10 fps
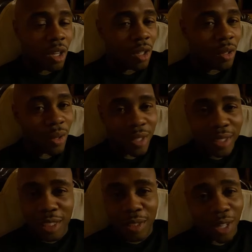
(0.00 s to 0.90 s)
It
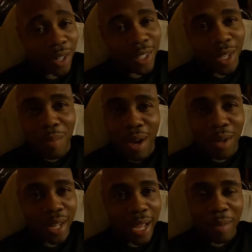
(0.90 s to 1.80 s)
just turned up all
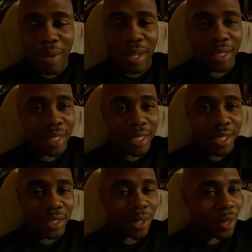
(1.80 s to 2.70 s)
night, man.
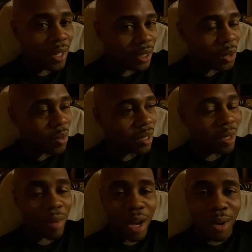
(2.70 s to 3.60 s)
It turned into one of
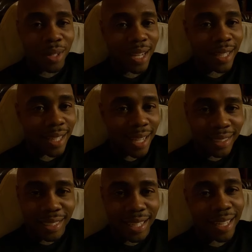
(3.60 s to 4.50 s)
them all night
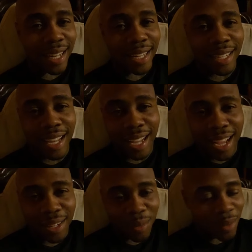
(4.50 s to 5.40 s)
things again, like
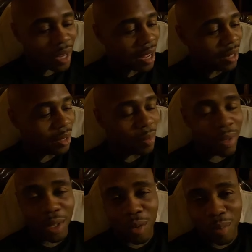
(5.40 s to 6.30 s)
how the
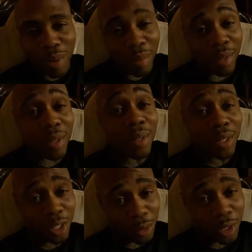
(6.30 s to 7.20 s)
Dominican Republic
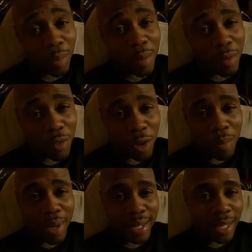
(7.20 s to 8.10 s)
used to be before the
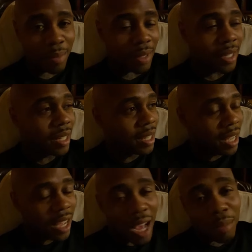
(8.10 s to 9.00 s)
pandemic.
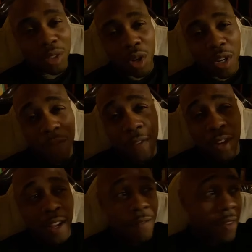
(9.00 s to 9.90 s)
I'm starting to
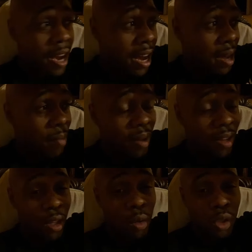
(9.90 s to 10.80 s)
feel that vibe.
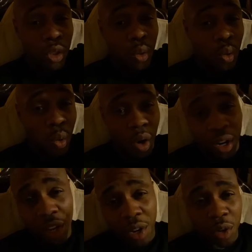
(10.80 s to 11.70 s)
Those of you who are
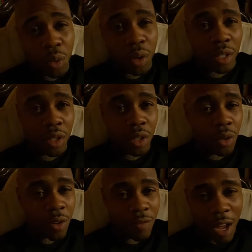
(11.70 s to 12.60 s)
here, you can
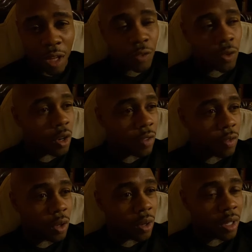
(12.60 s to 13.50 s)
vouch for it if
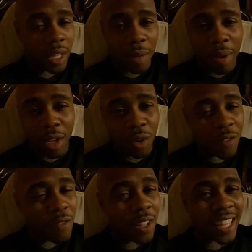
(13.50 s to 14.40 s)
you know anything about it. You
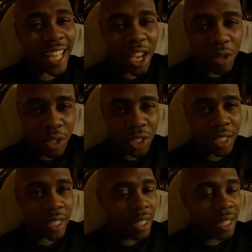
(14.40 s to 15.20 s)
can feel the energy.